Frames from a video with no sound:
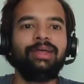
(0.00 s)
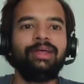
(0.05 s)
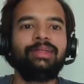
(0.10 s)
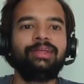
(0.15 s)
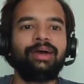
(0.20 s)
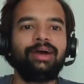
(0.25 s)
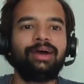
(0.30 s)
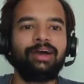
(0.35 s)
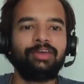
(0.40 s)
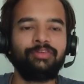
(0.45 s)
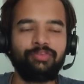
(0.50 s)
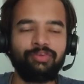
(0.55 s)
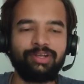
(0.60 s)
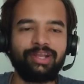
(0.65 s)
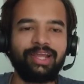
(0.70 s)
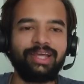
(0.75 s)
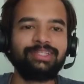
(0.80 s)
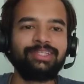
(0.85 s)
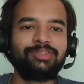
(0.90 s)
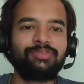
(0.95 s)
If you
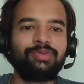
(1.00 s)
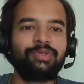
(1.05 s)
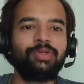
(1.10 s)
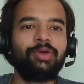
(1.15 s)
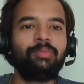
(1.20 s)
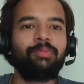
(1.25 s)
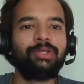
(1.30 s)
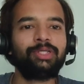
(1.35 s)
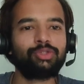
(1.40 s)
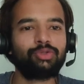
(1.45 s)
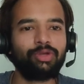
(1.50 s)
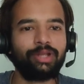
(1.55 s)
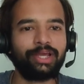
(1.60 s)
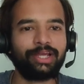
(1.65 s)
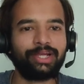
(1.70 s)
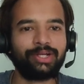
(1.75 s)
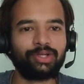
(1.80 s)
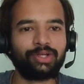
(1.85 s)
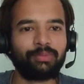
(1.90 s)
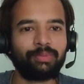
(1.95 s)
like this video, please do
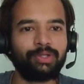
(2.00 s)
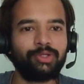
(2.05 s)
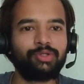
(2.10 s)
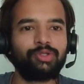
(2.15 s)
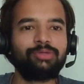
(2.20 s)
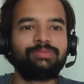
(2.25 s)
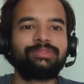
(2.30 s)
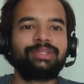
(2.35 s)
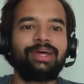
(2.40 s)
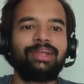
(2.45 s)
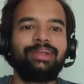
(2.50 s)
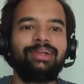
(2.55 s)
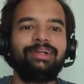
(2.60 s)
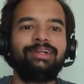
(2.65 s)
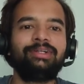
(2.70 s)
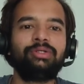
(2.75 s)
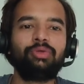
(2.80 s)
like it on my YouTube channel.